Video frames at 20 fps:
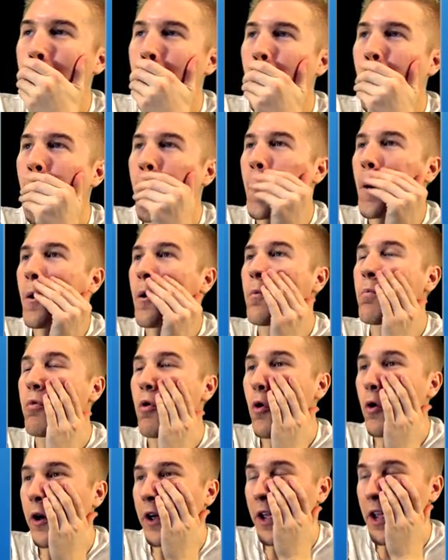Oh
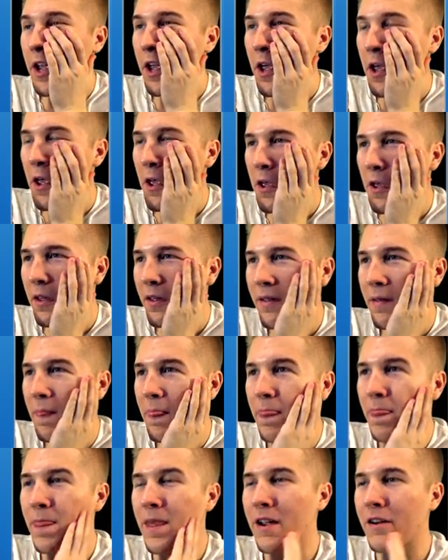boy.
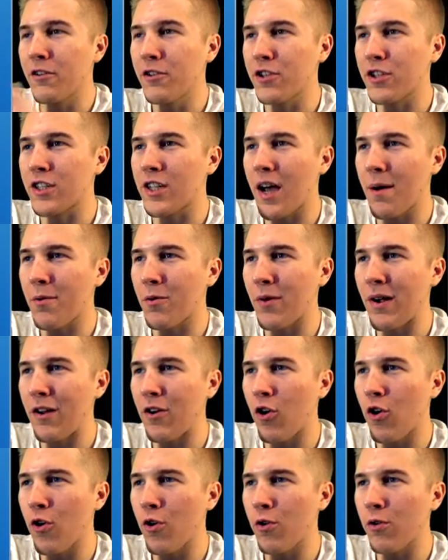They're just coming
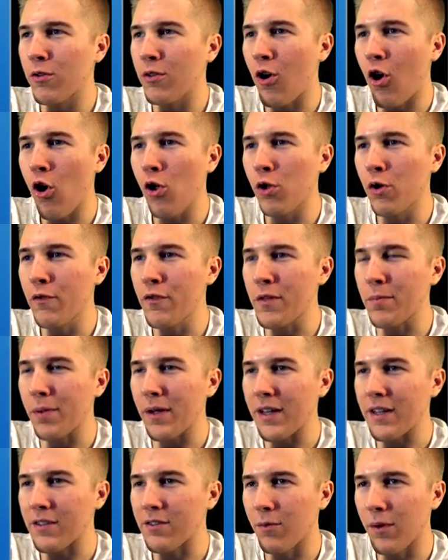around all, all over the
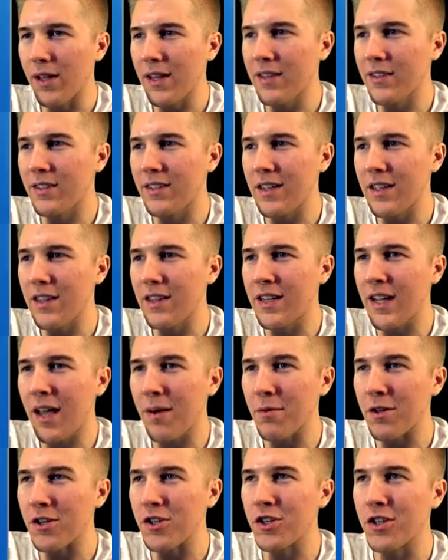place. Well, let's see the
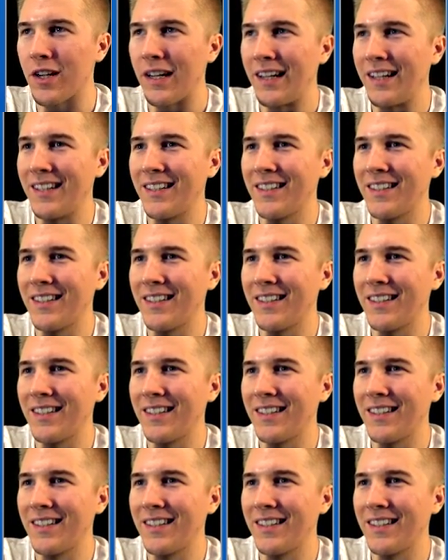damage.